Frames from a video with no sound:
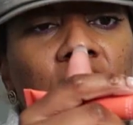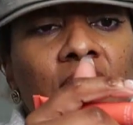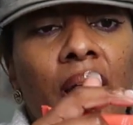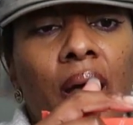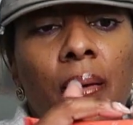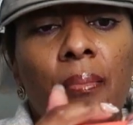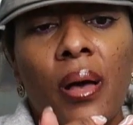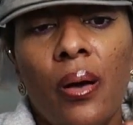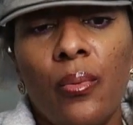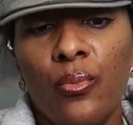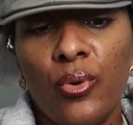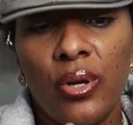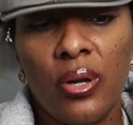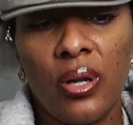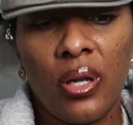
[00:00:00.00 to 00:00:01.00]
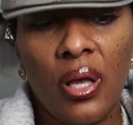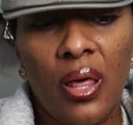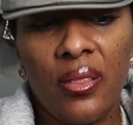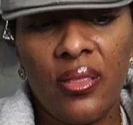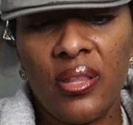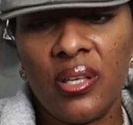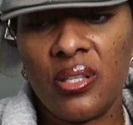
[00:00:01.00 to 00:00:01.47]
the time i'm wearing
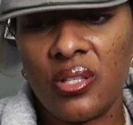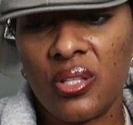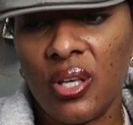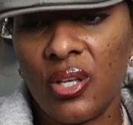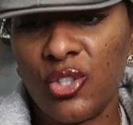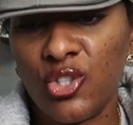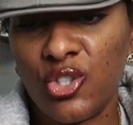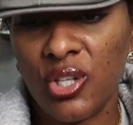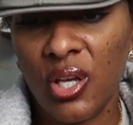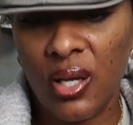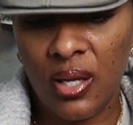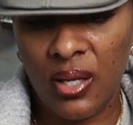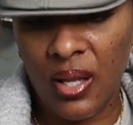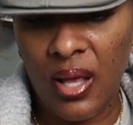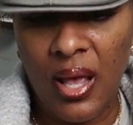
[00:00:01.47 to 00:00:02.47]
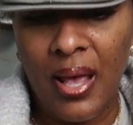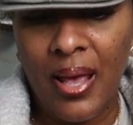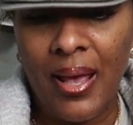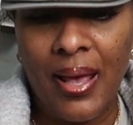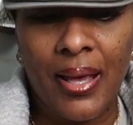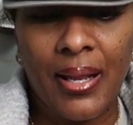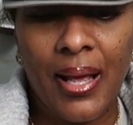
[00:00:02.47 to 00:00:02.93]
this shade
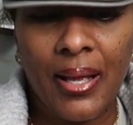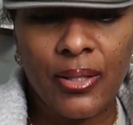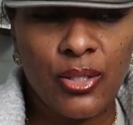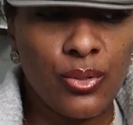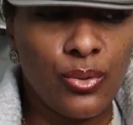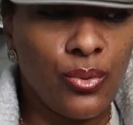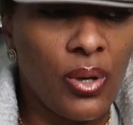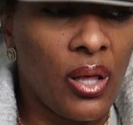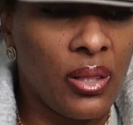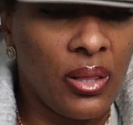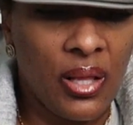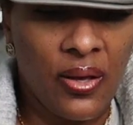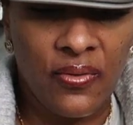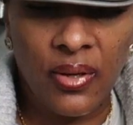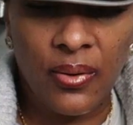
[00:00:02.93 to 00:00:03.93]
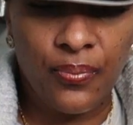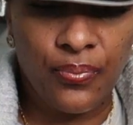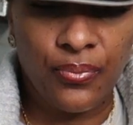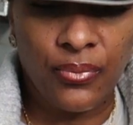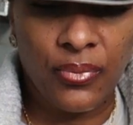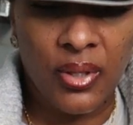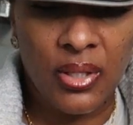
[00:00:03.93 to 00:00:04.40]
and i do love it
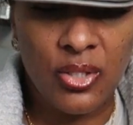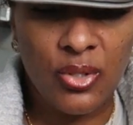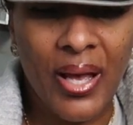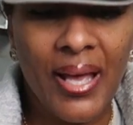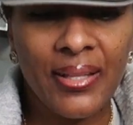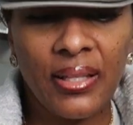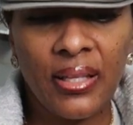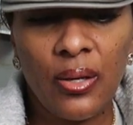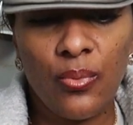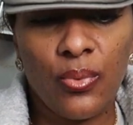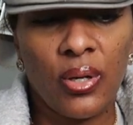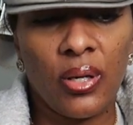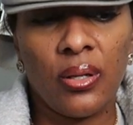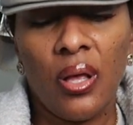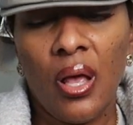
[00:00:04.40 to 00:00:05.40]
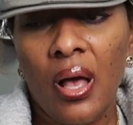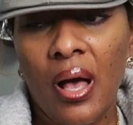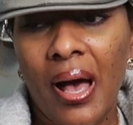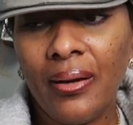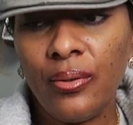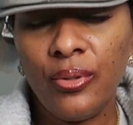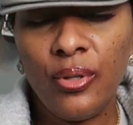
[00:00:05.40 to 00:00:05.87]
so i had to get one
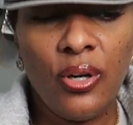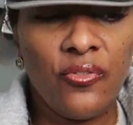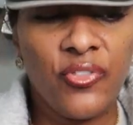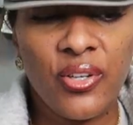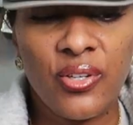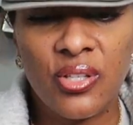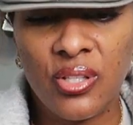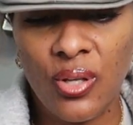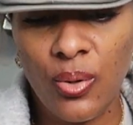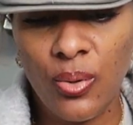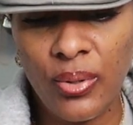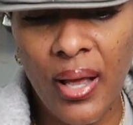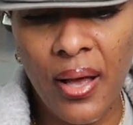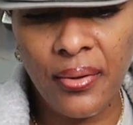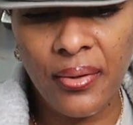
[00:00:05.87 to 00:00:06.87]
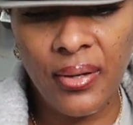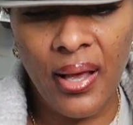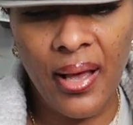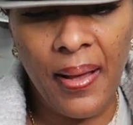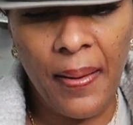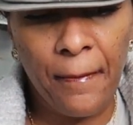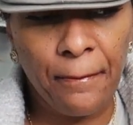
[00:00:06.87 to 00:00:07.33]
i don't know if they're sold out or
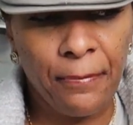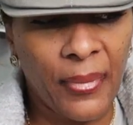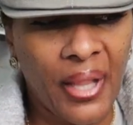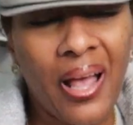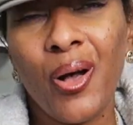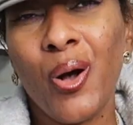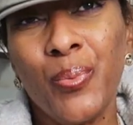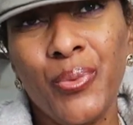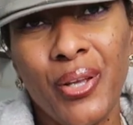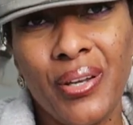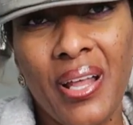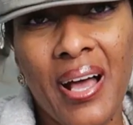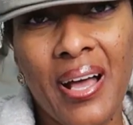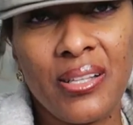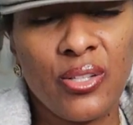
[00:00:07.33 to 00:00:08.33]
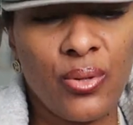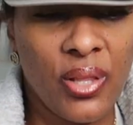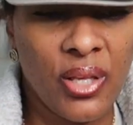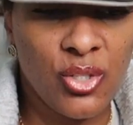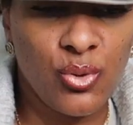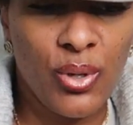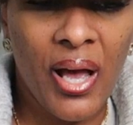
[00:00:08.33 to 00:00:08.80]
not i hope they're not so
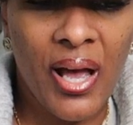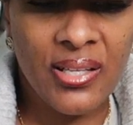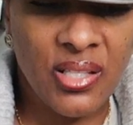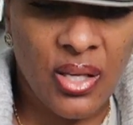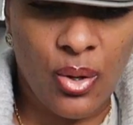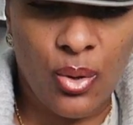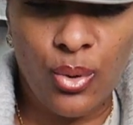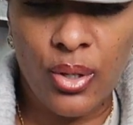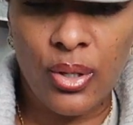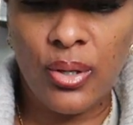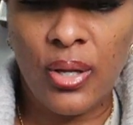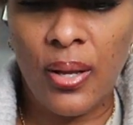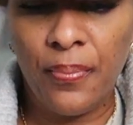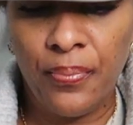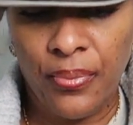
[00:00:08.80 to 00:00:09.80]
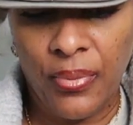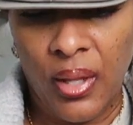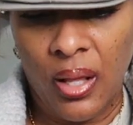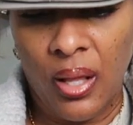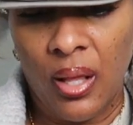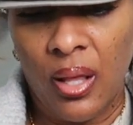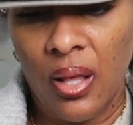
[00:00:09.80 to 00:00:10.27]
that you guys can order it
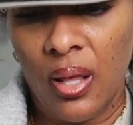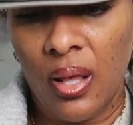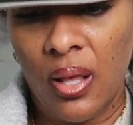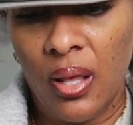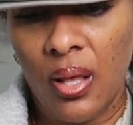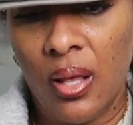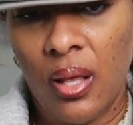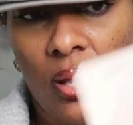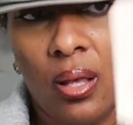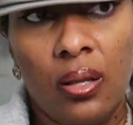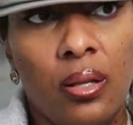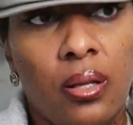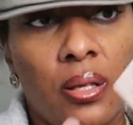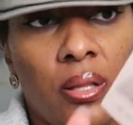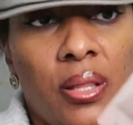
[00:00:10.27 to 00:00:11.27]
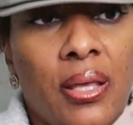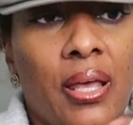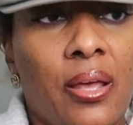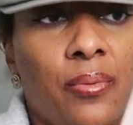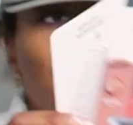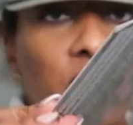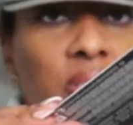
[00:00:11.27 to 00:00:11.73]
and they
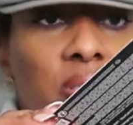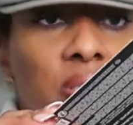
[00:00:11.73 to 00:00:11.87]
gave me